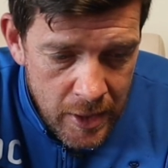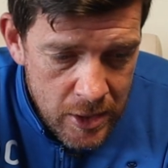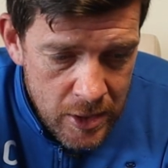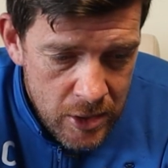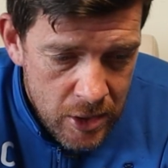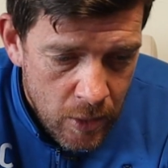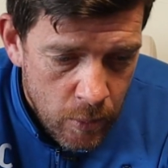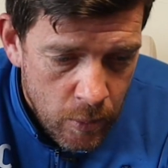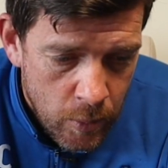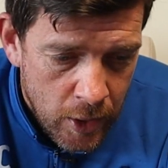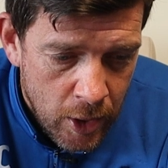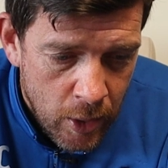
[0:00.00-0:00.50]

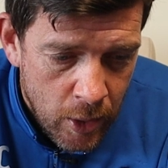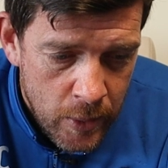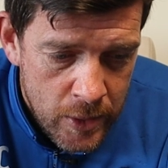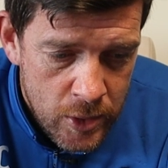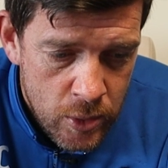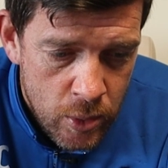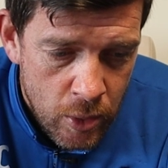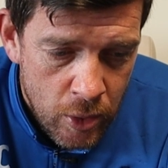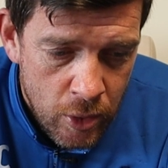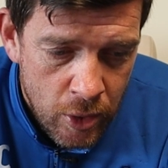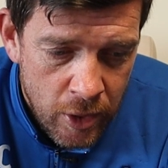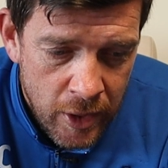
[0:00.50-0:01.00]
So we go
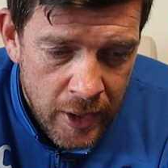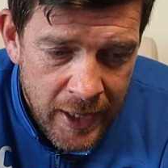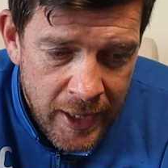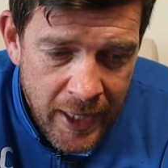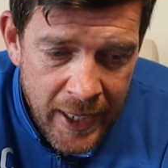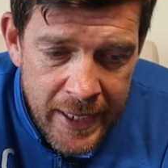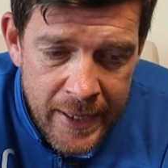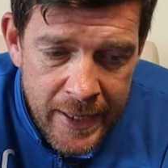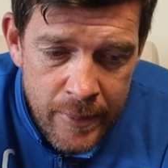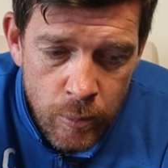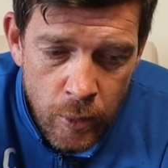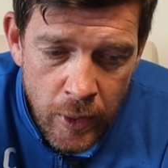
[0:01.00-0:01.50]
into another
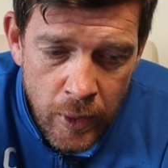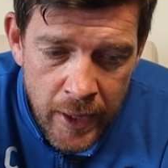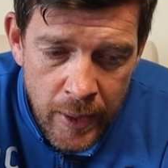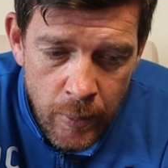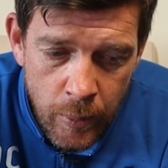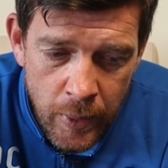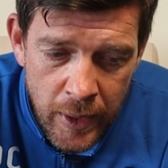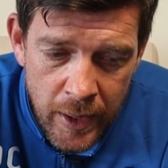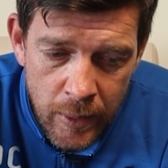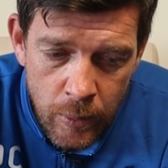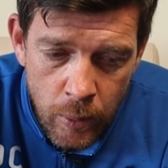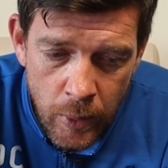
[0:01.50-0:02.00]
game where
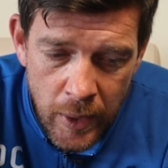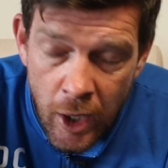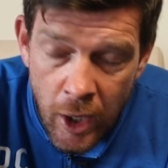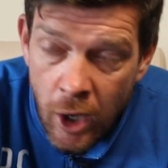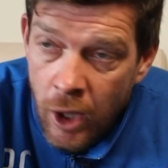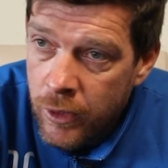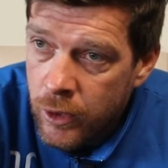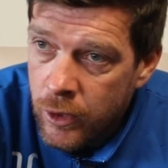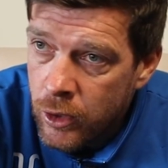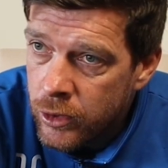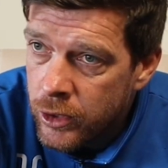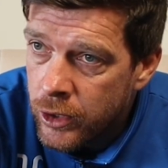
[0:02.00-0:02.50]
we
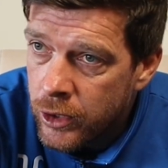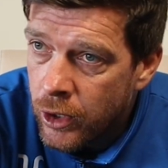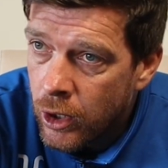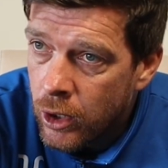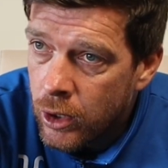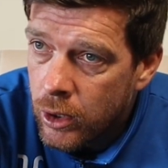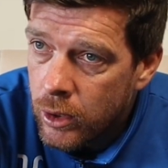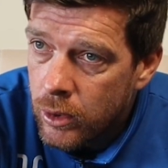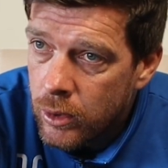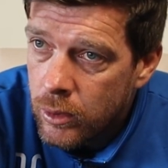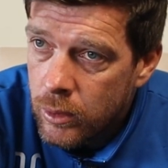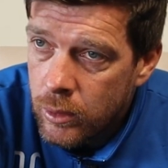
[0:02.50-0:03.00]
are the
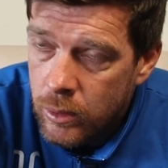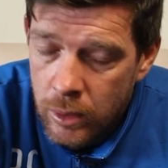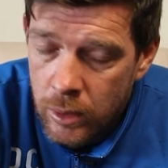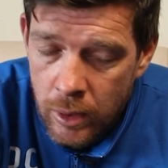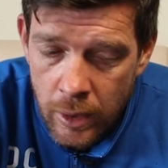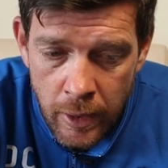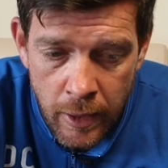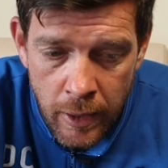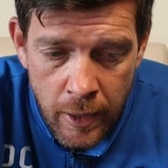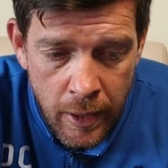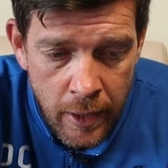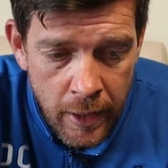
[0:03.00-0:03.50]
underdog
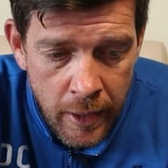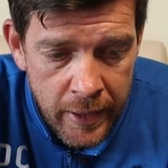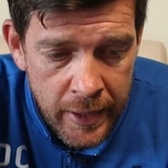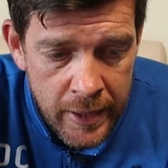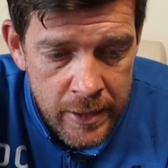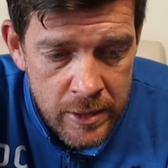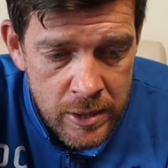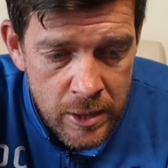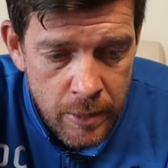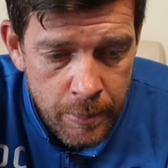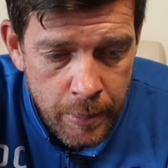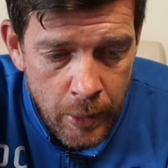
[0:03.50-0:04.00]

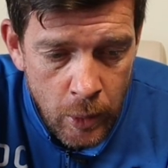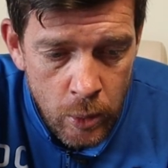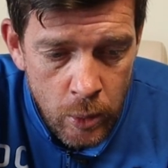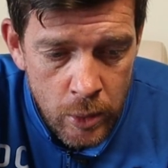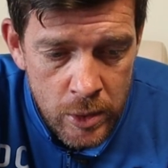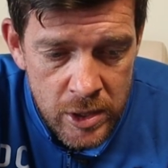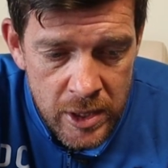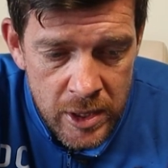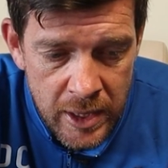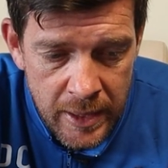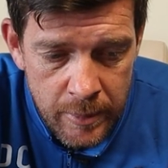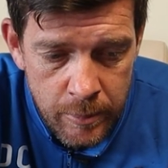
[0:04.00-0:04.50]
against a
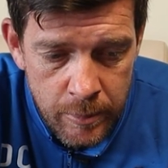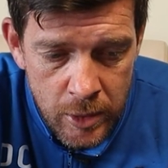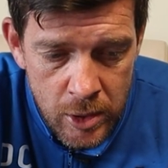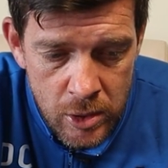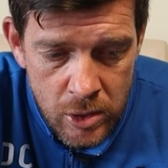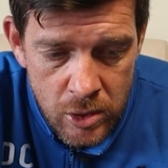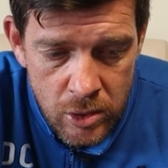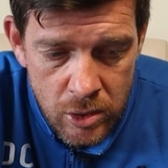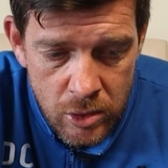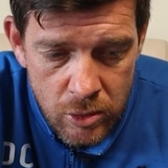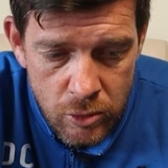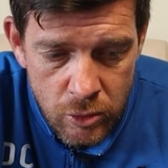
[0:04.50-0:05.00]
Bolton team
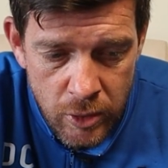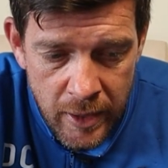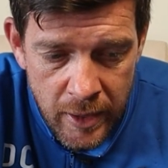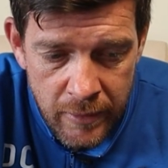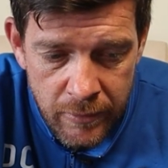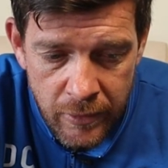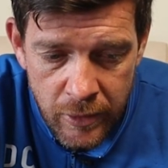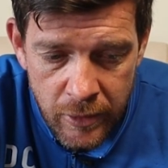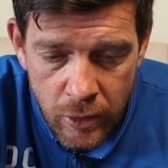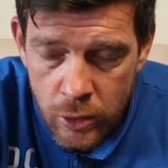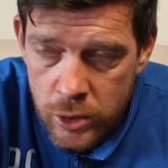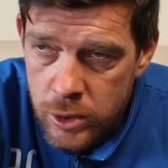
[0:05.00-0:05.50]
that's trying
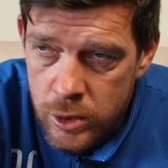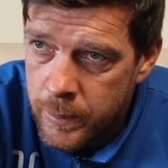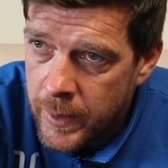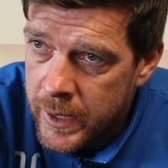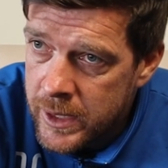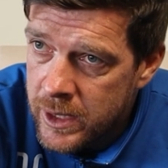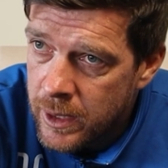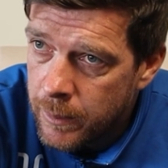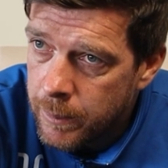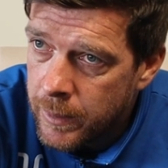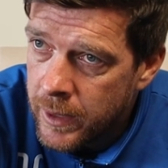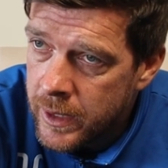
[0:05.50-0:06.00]
for the
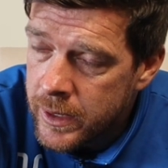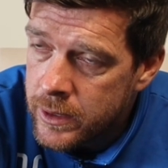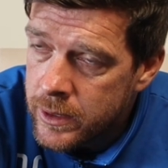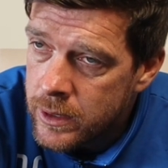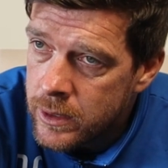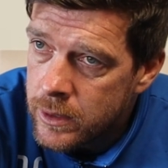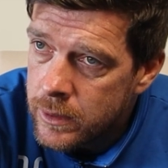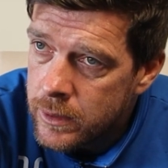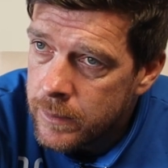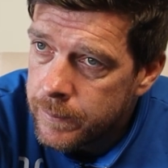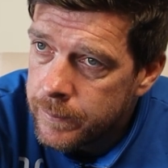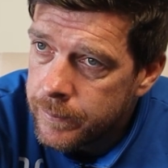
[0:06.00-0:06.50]
automatic places.